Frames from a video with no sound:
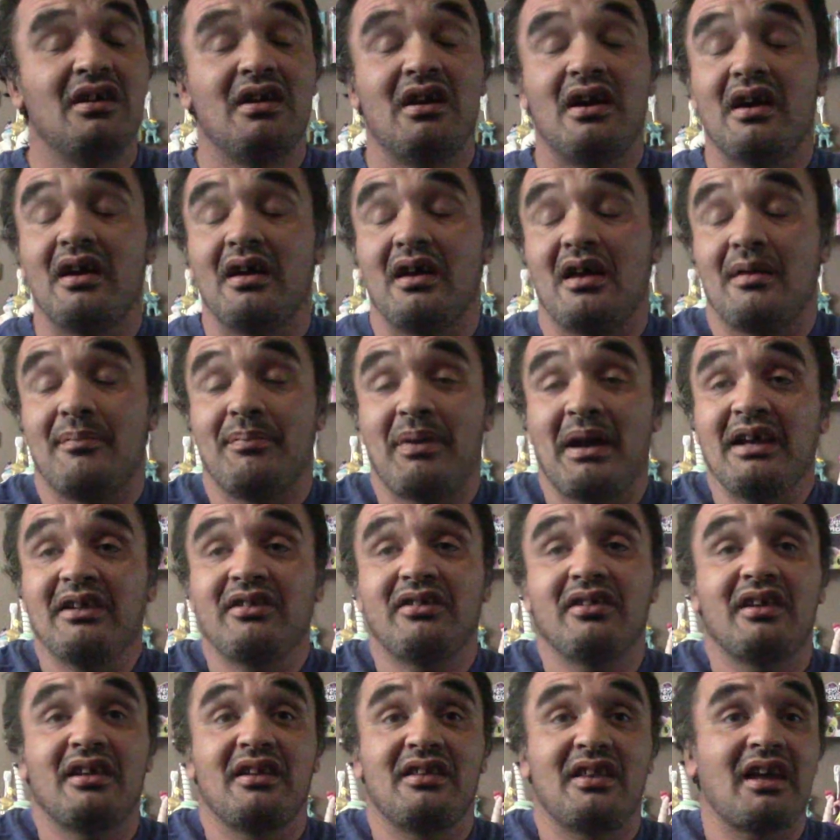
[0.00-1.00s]
and
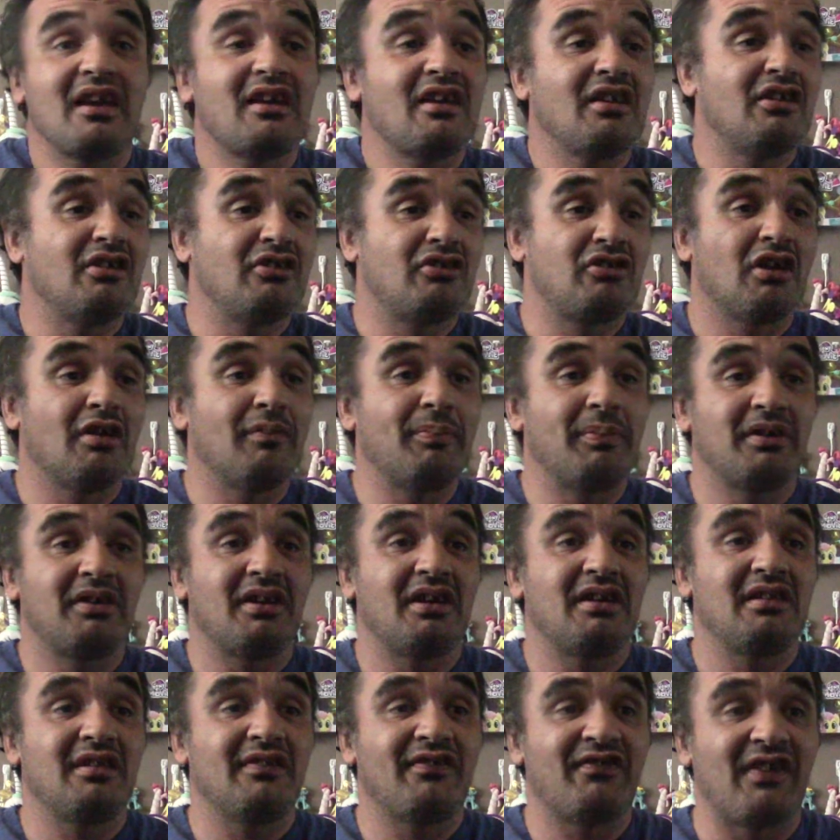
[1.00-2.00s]
basically they can
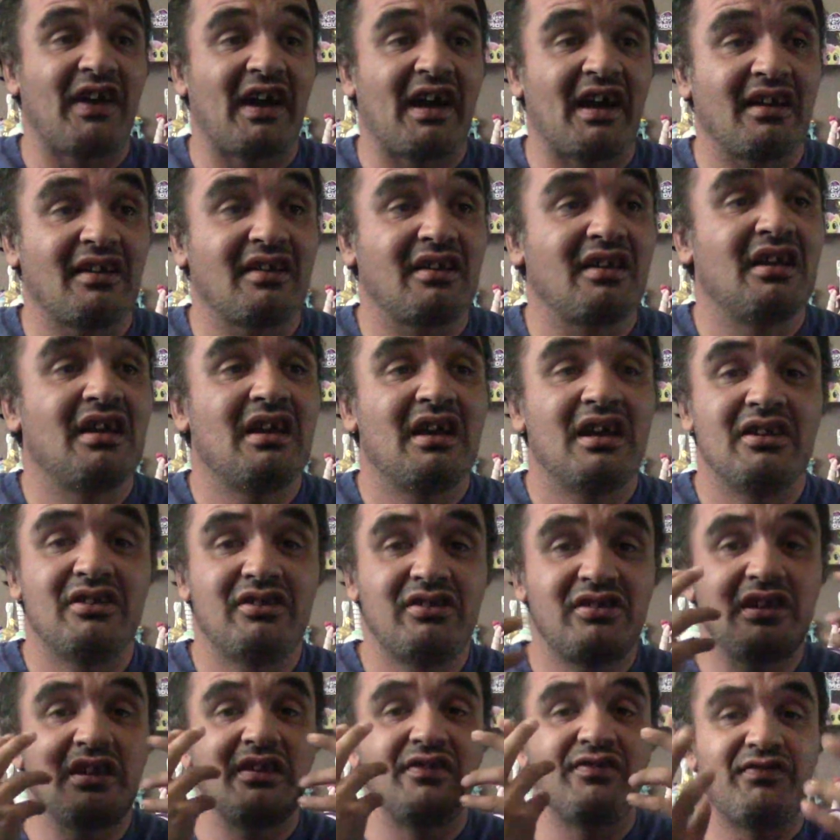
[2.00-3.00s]
interpretate the fact and
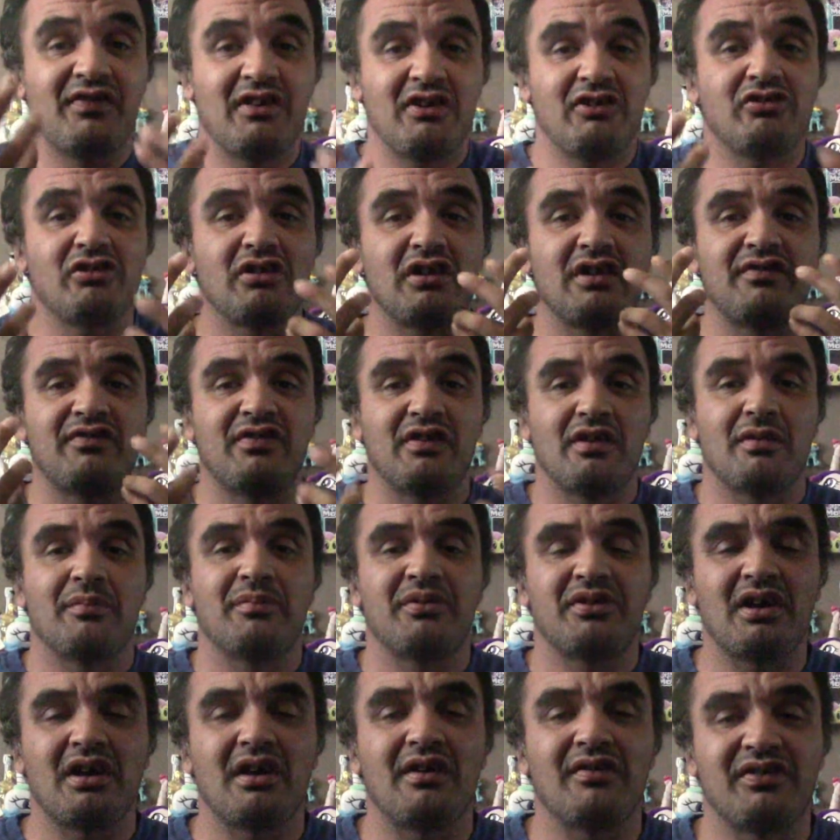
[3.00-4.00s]
see visually for
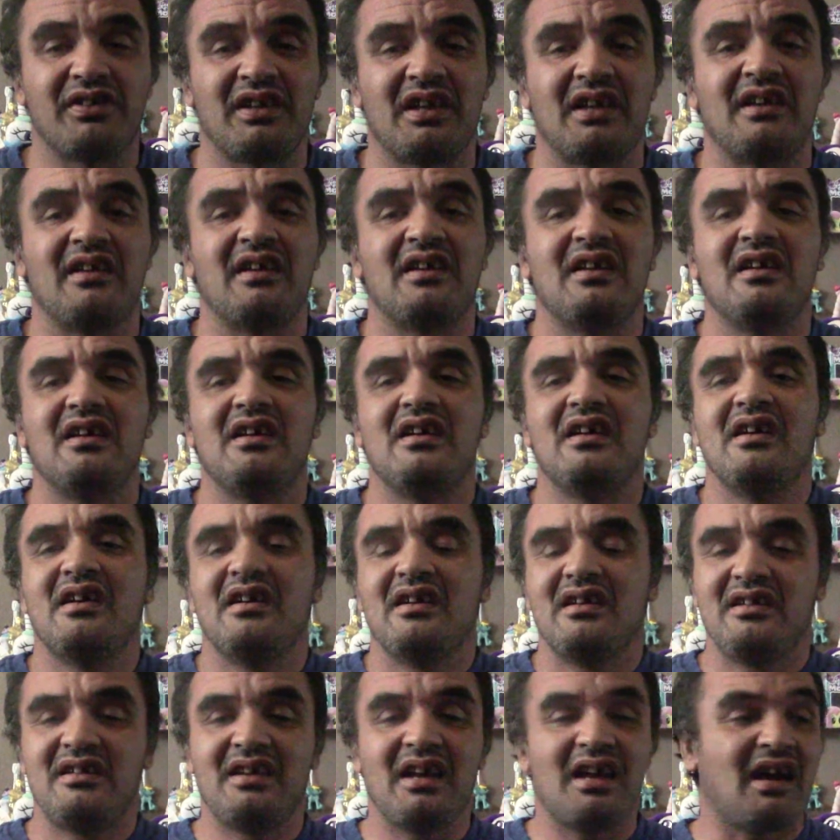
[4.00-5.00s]
themselves that,
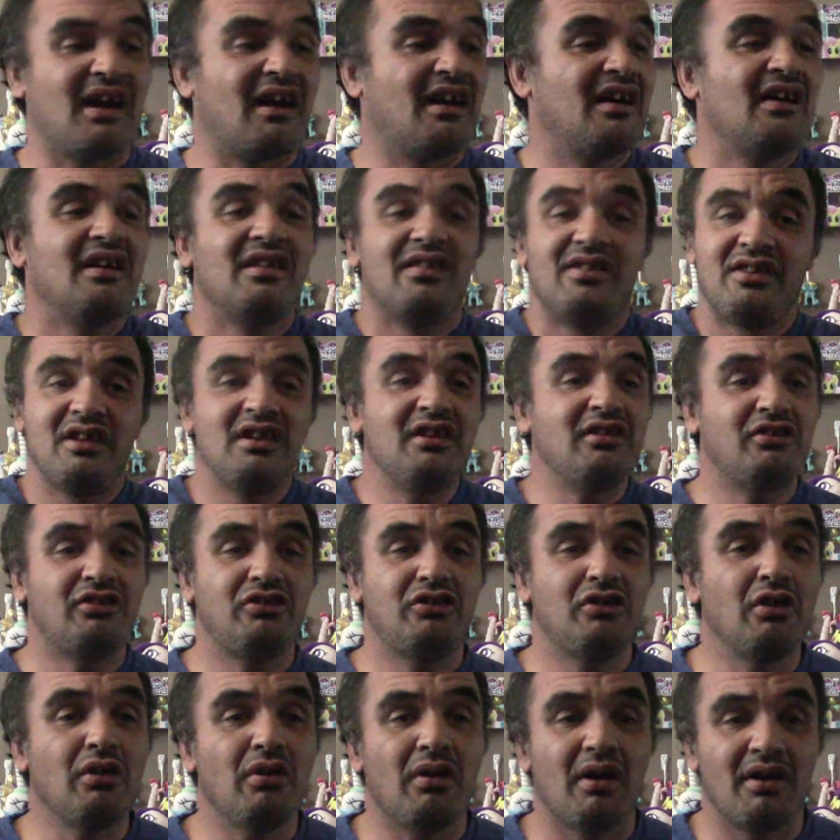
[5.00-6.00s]
yeah, these
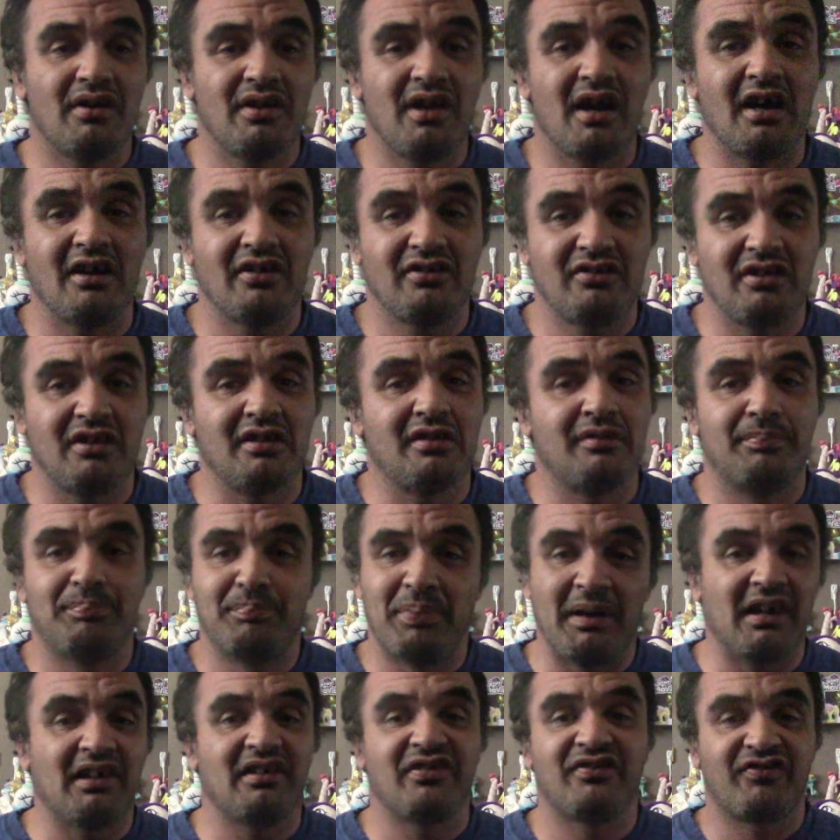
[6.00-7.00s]
two are not just
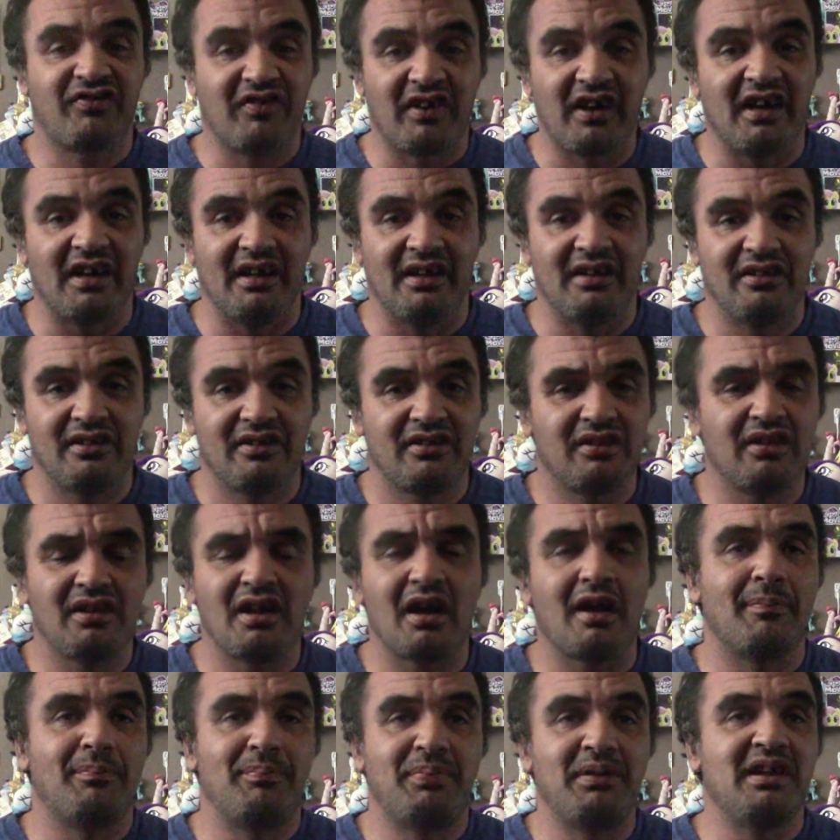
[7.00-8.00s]
best friends. They're
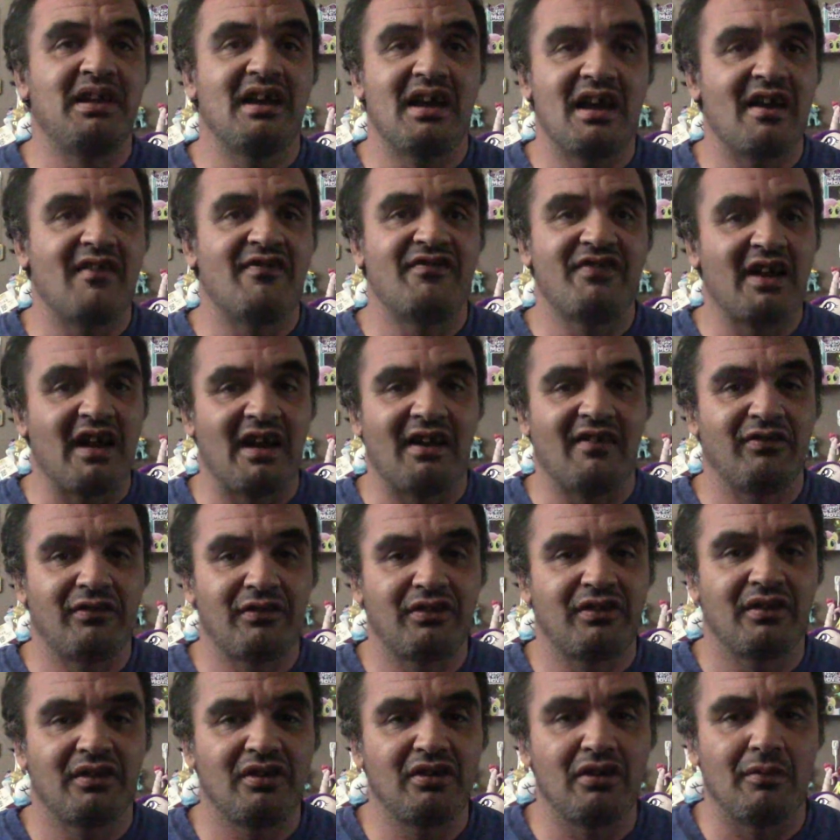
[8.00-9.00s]
not B F
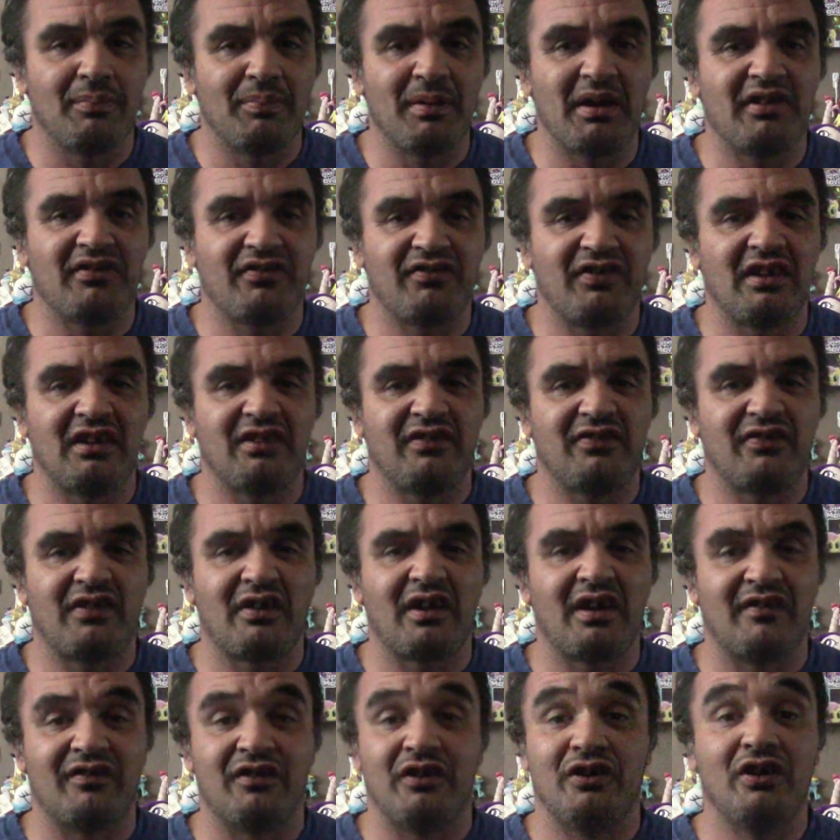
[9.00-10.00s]
Fs, you know, best friends
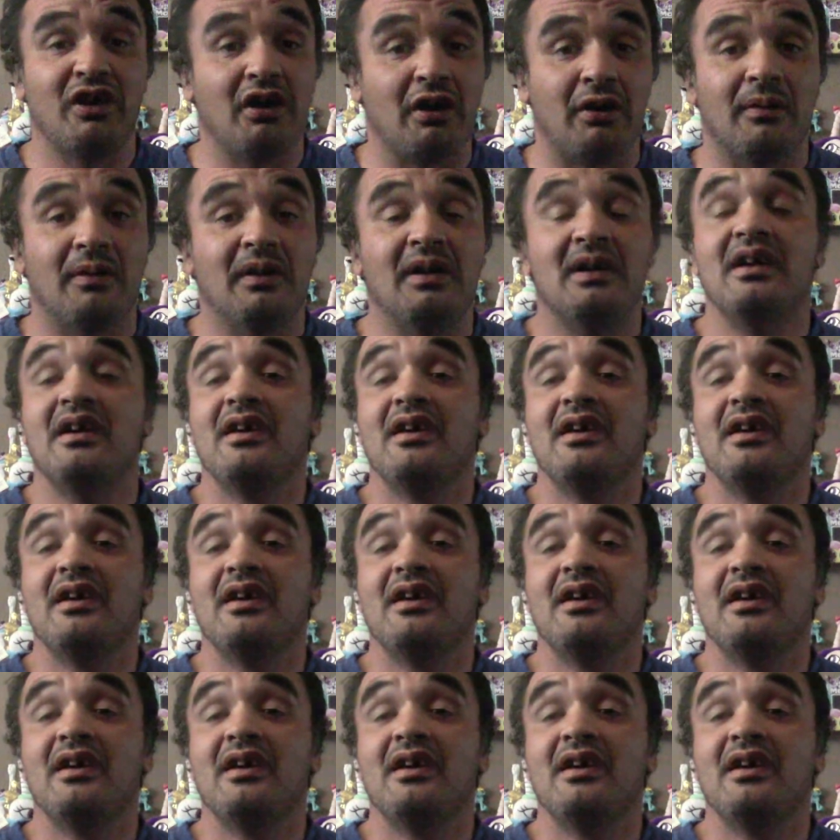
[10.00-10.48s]
forever. No.